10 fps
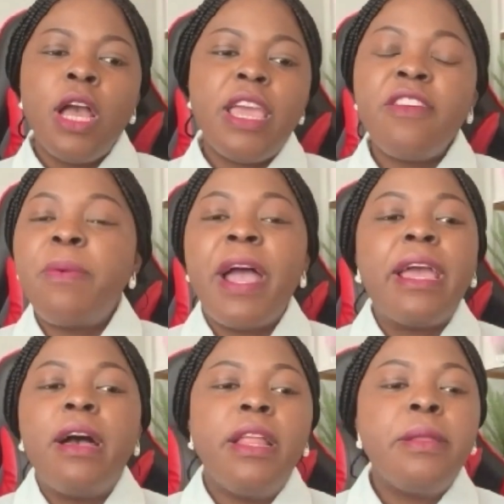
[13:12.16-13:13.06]
if
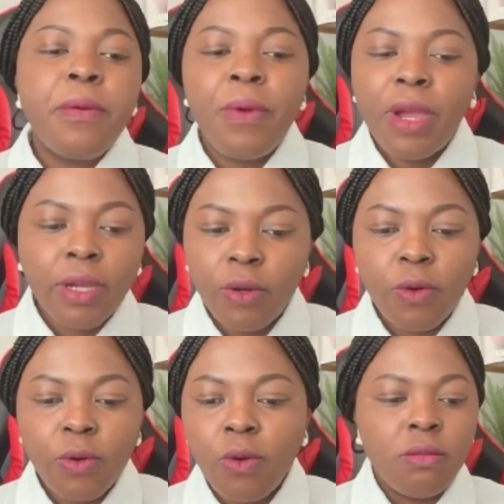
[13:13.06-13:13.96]
by any miracle
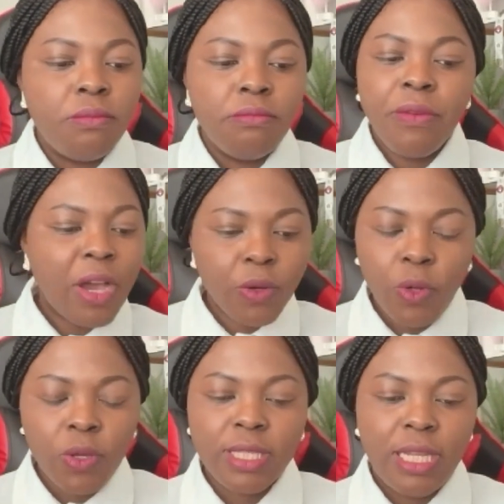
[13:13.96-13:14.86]
or
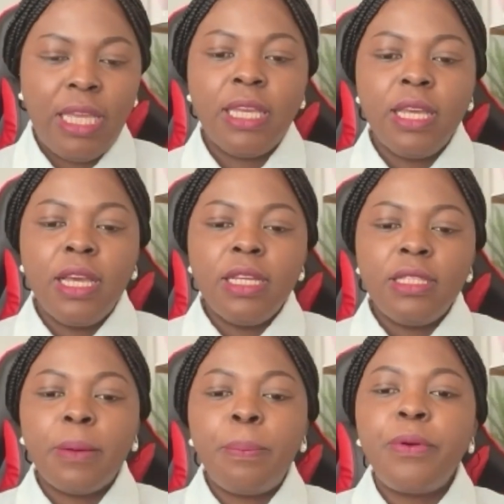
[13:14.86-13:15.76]
miraculously,
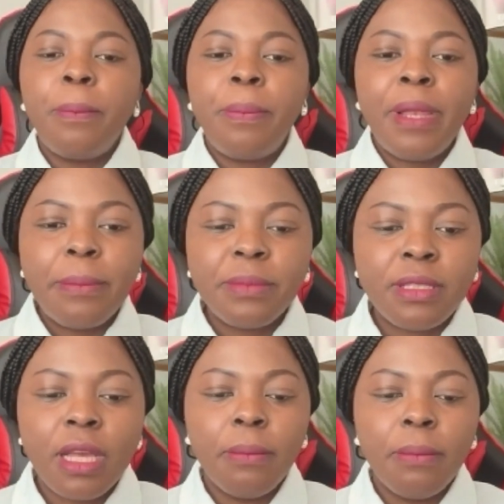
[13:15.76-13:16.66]
the
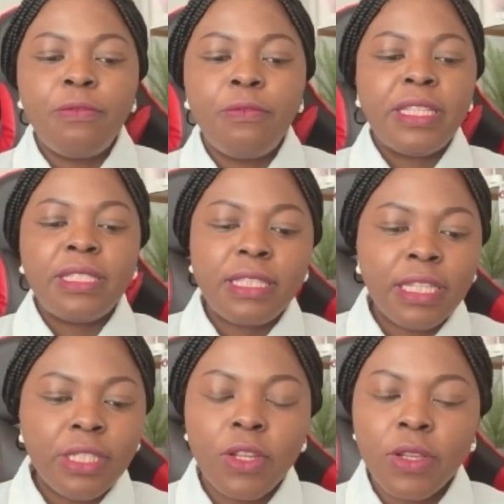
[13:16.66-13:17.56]
problems
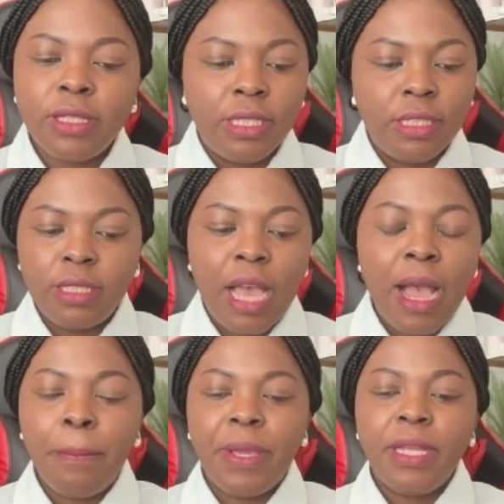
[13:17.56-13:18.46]
facing nurses
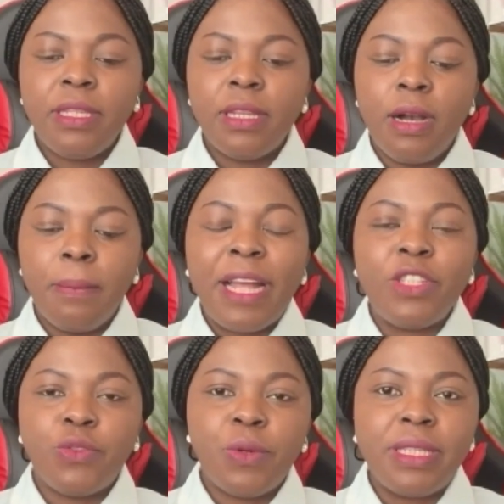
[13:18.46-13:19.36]
are being
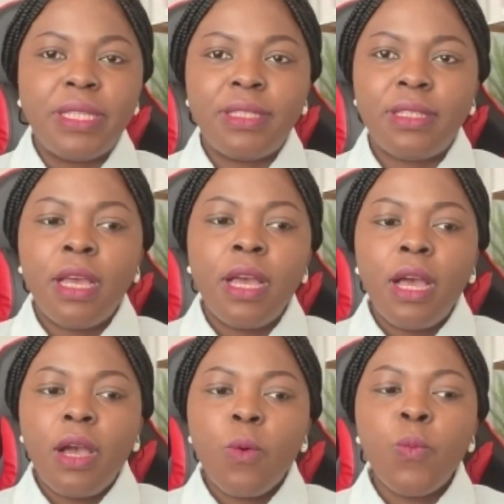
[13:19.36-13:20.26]
addressed,
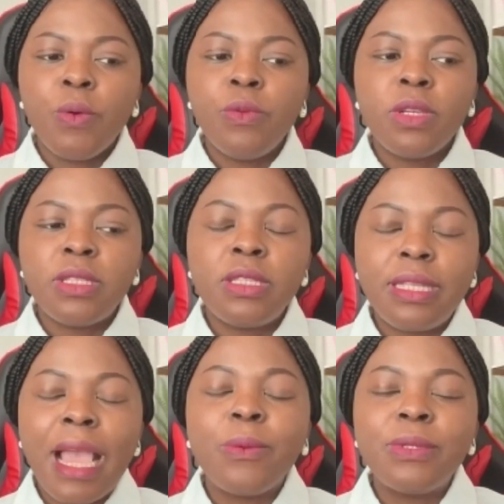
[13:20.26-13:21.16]
will nurses
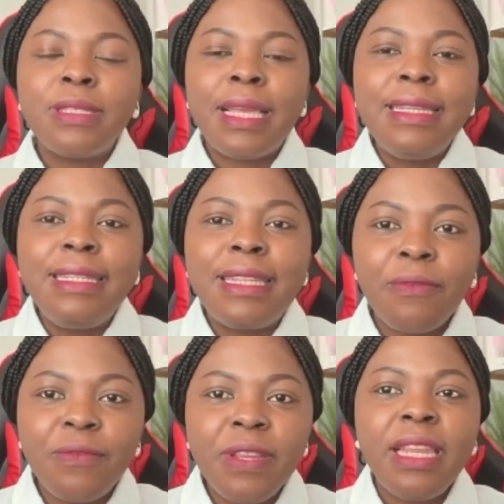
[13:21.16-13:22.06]
stay? I would say
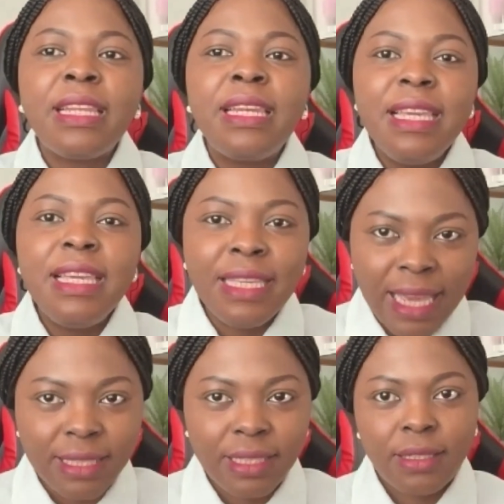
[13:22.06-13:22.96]
definitely
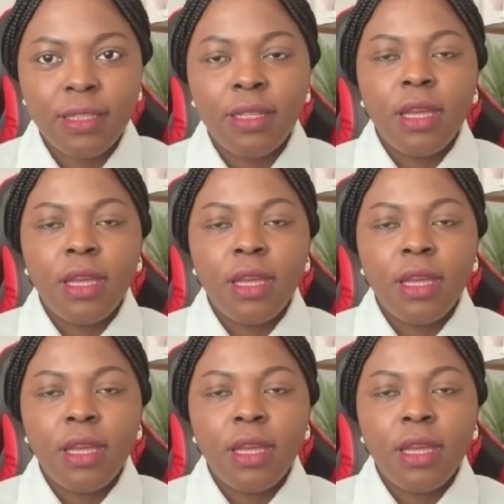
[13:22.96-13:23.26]
yes.